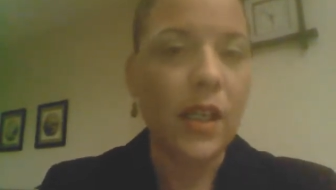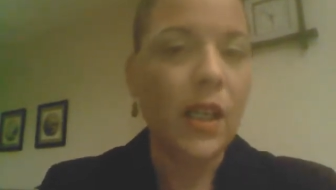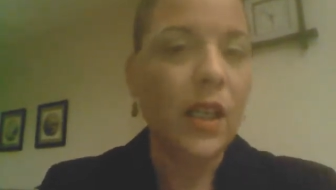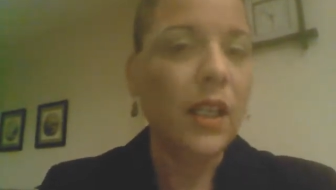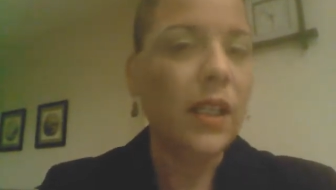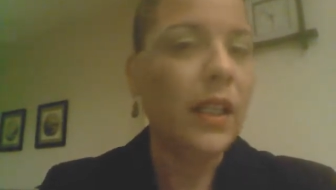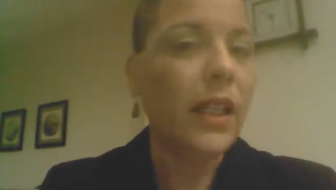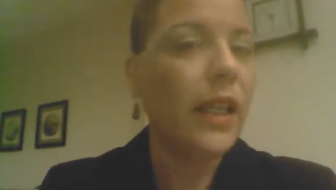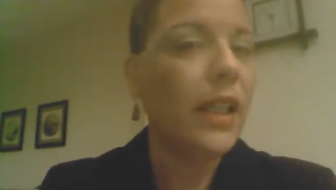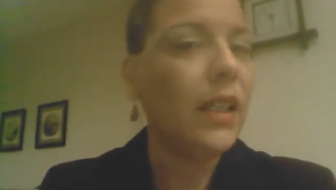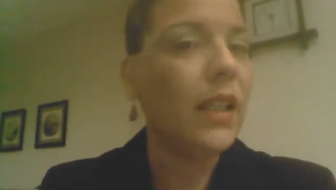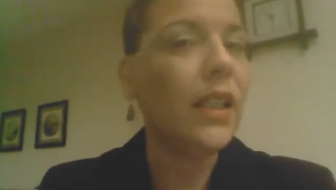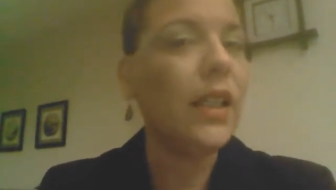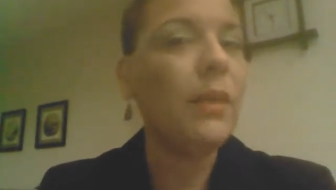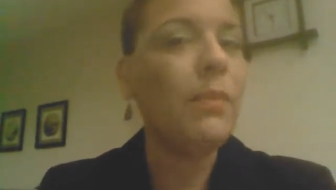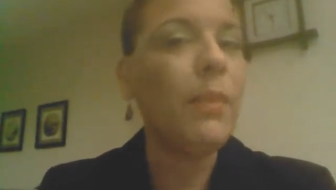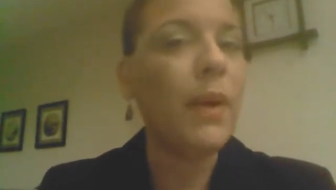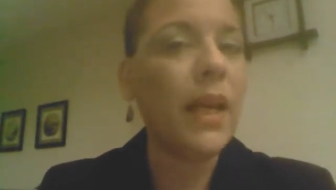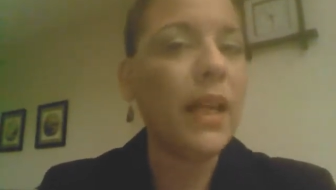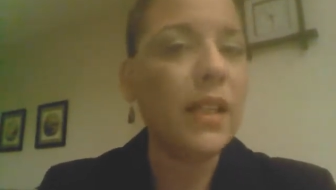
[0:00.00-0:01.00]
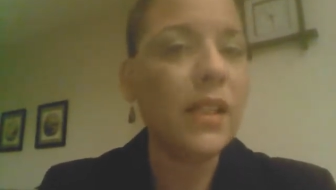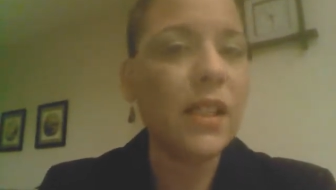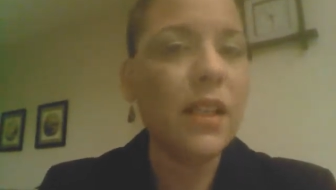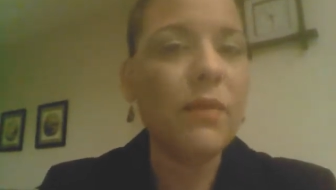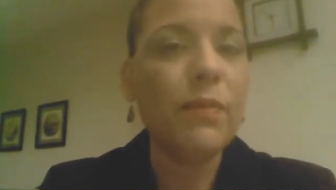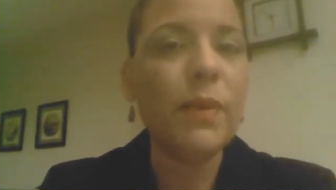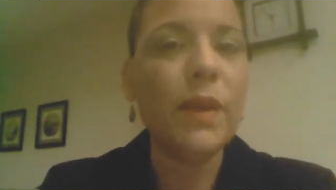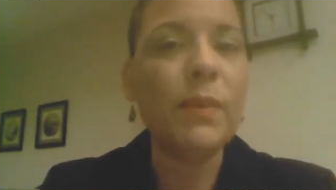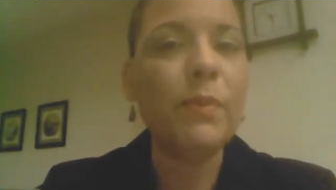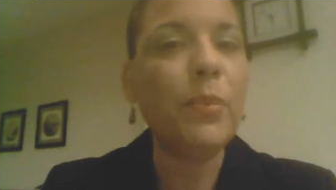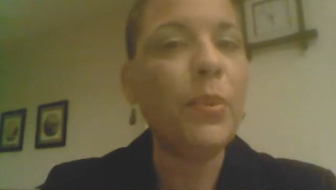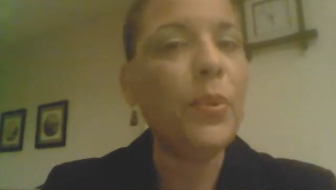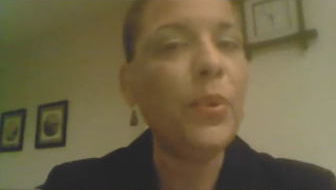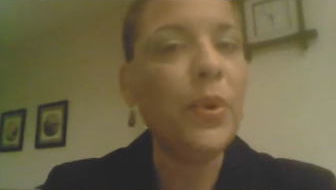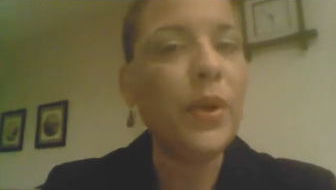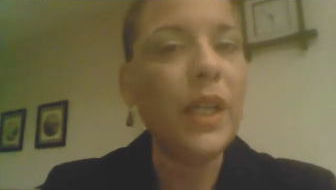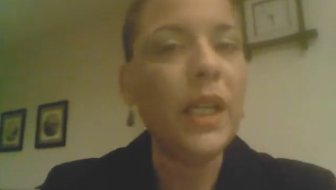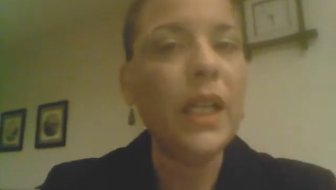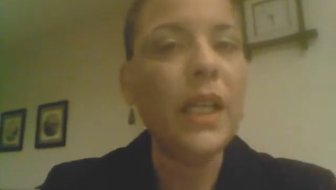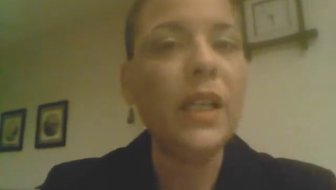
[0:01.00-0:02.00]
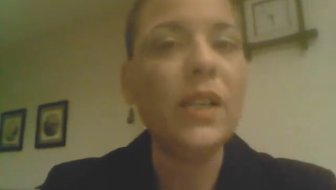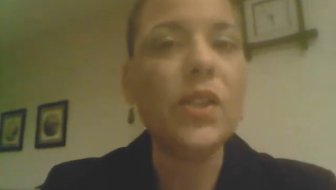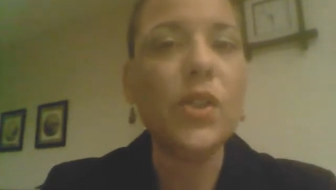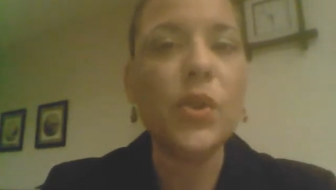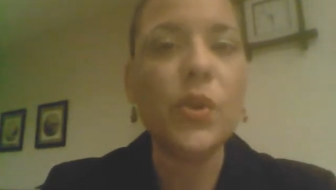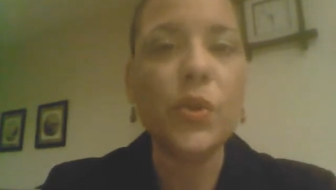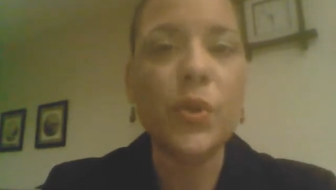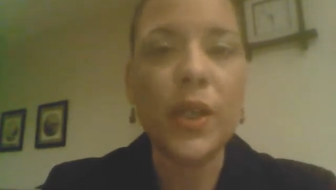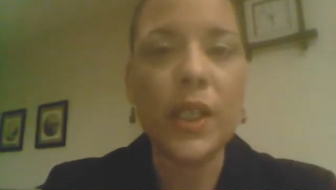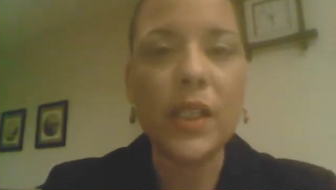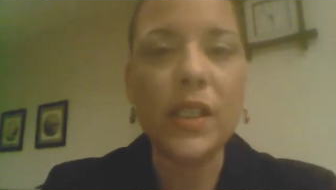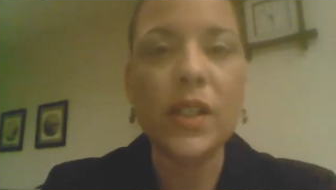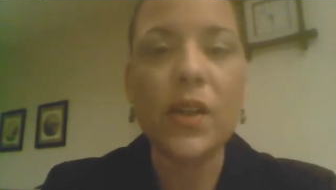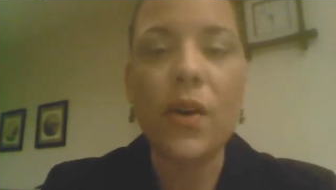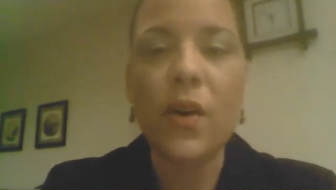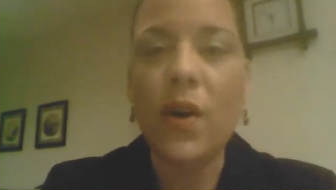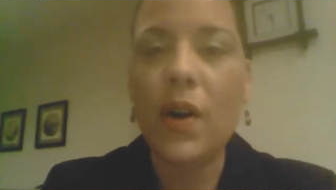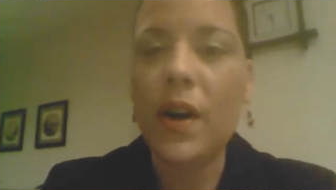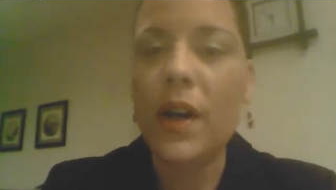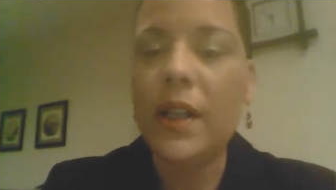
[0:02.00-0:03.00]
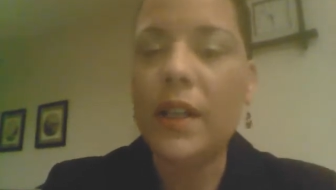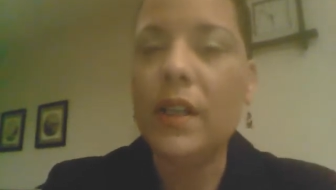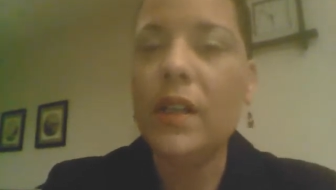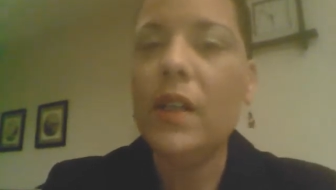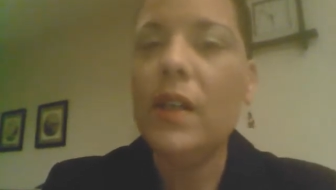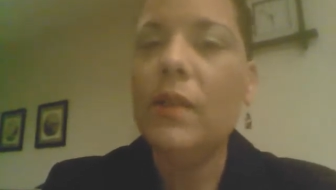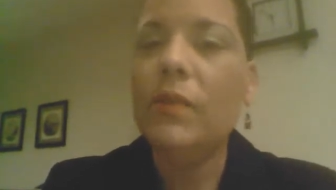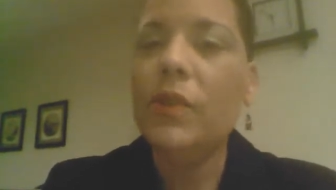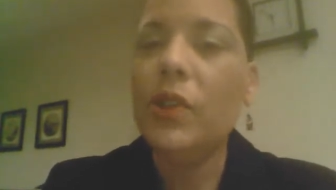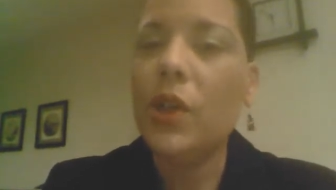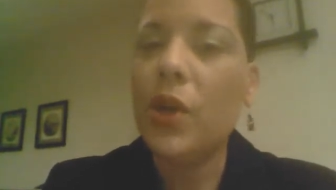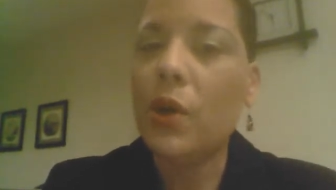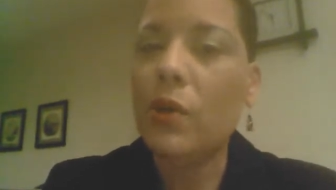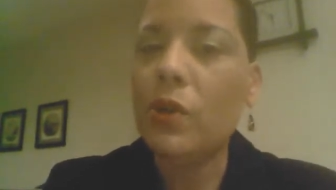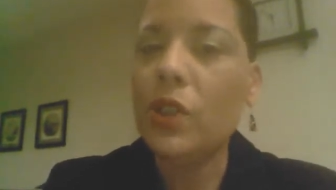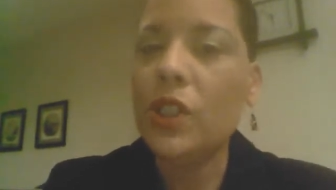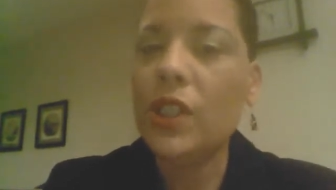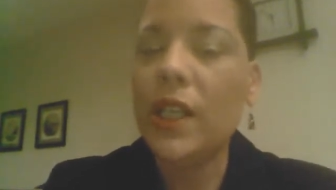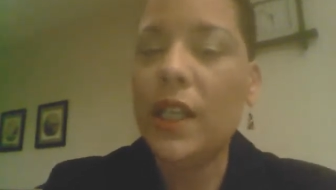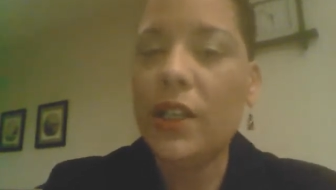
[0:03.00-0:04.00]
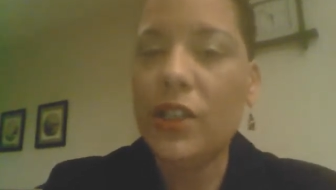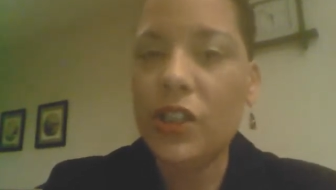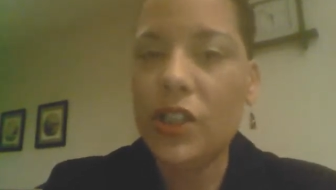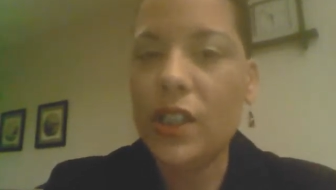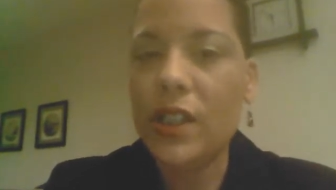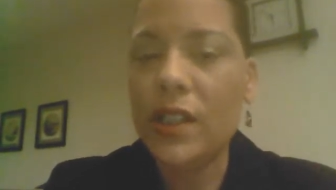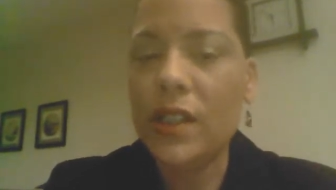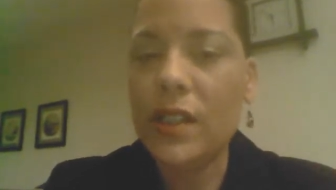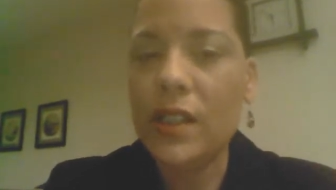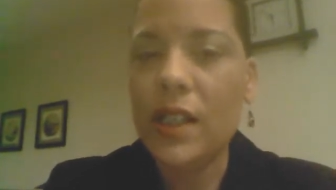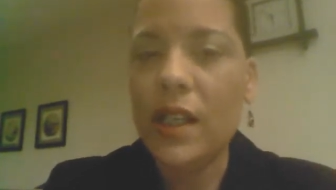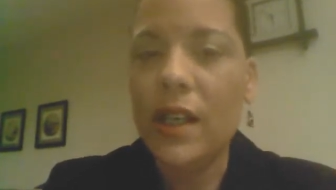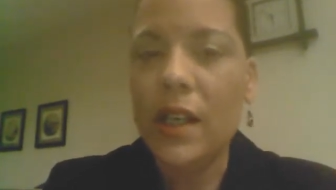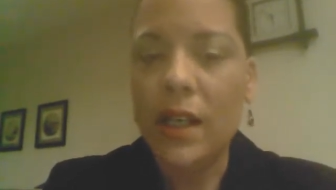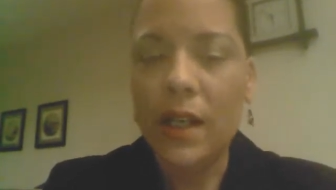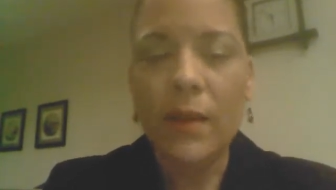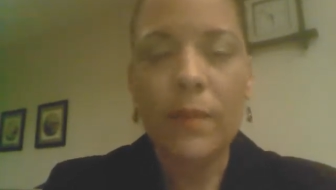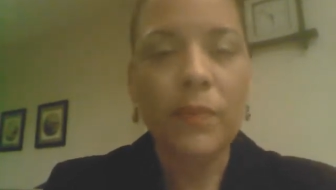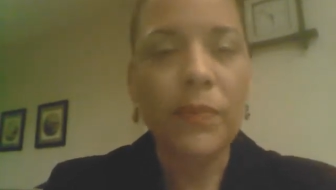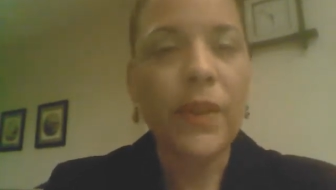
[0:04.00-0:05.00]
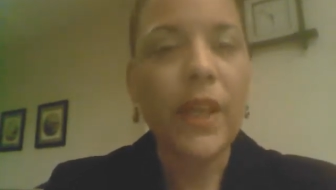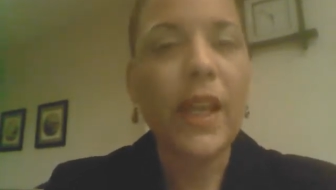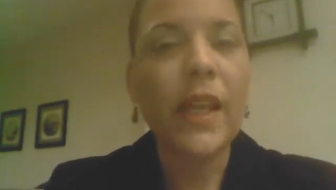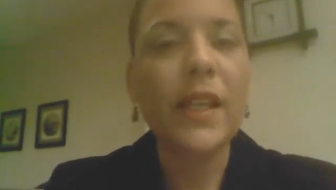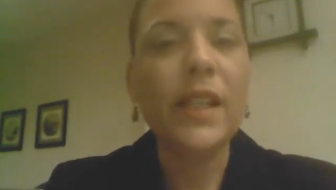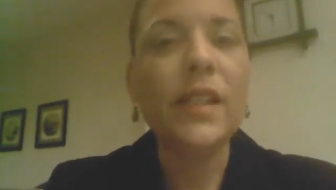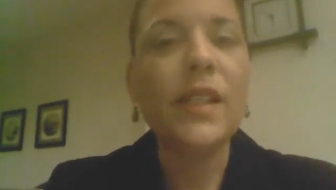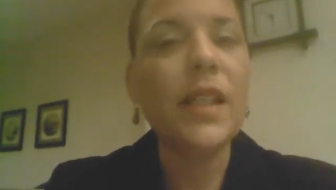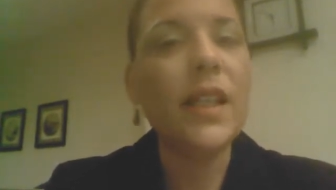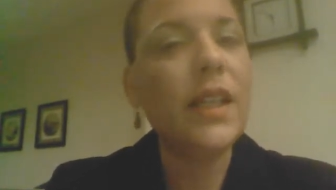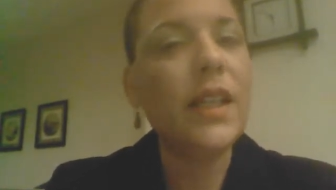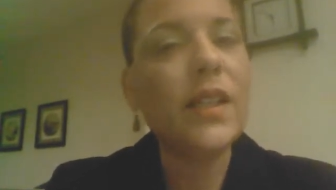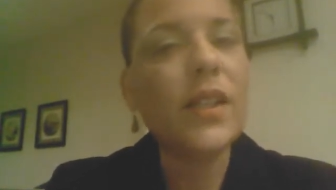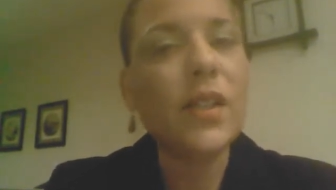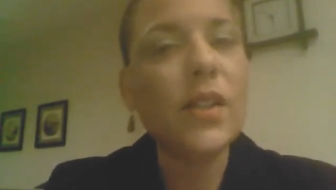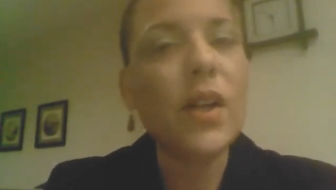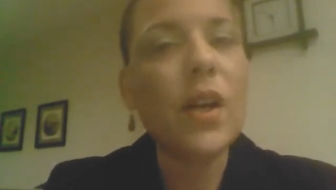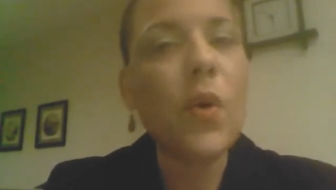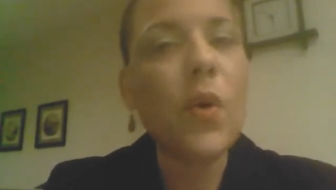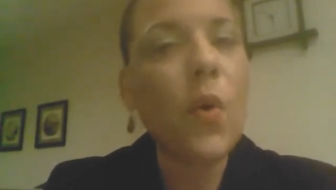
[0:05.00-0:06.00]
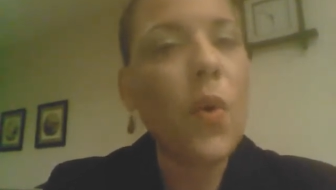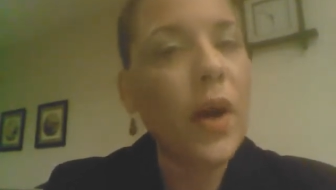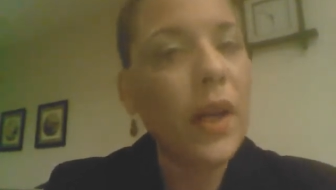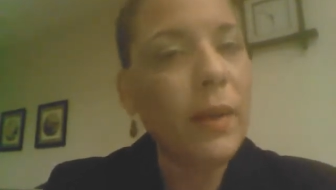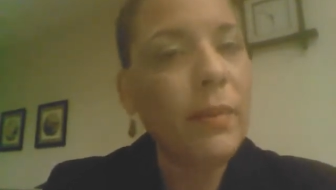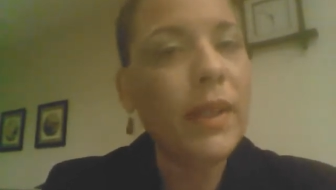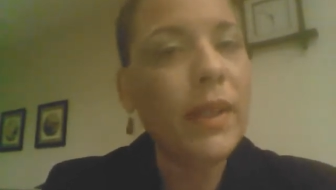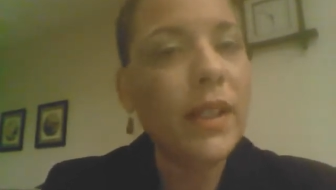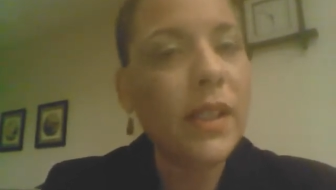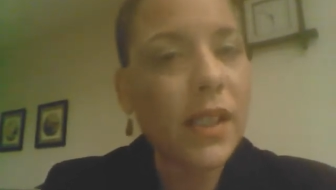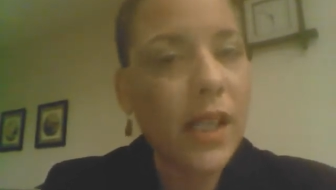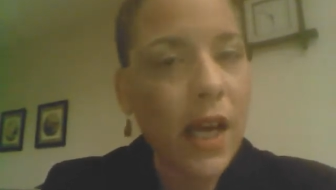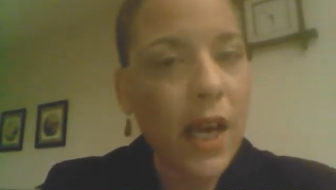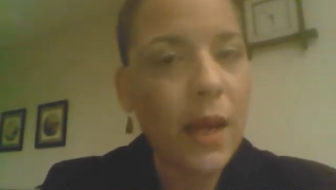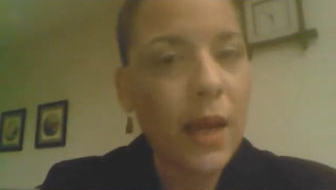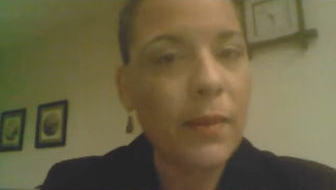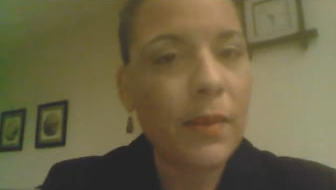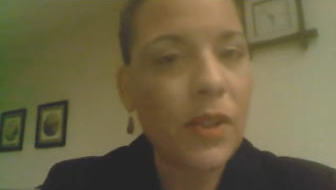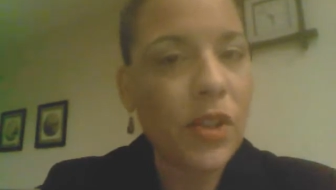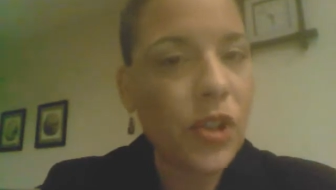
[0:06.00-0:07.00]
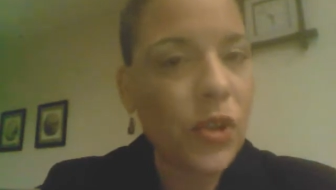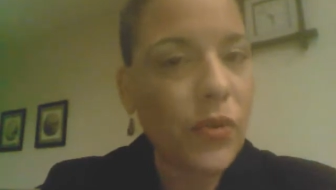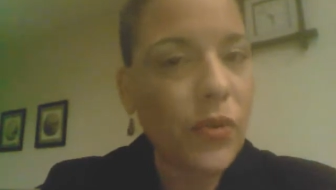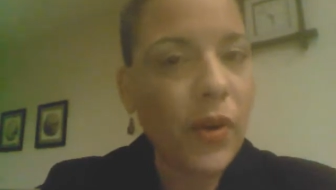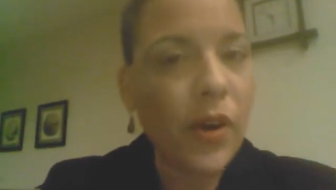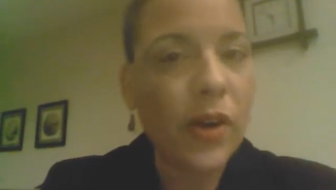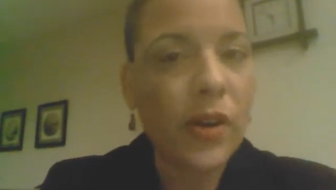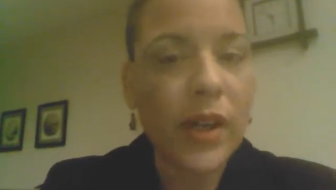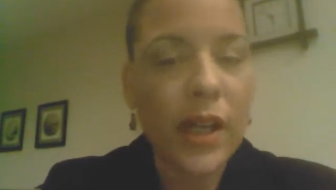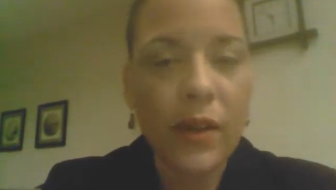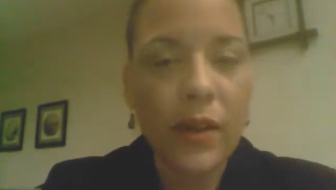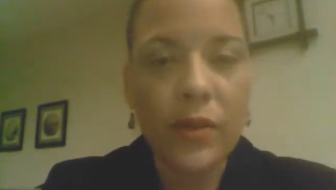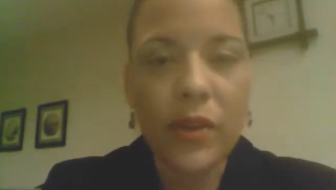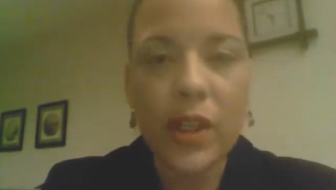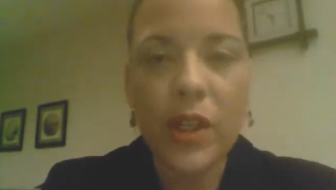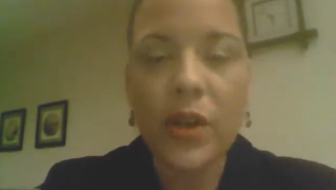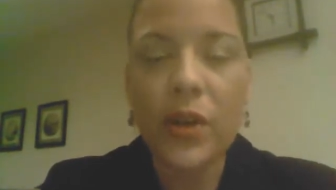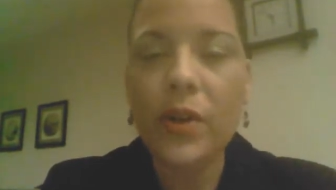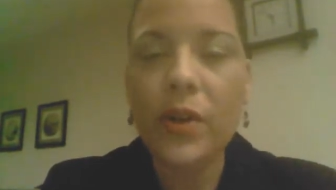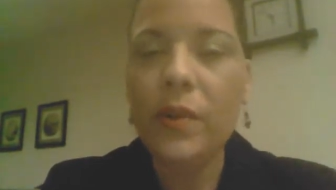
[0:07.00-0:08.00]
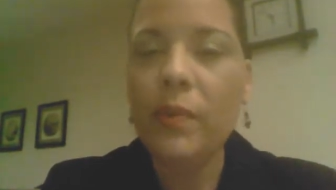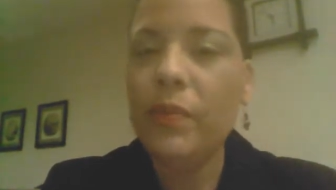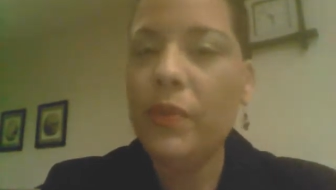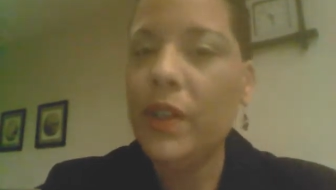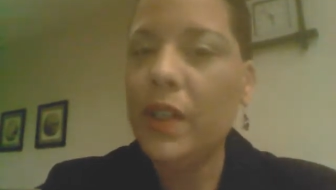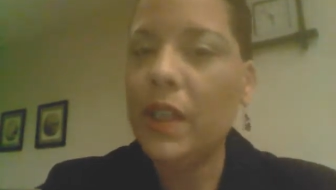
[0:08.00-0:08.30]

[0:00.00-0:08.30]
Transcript: Lately, banks have been pretty strict on negotiations, and it takes quite a bit of time, as you've heard out there.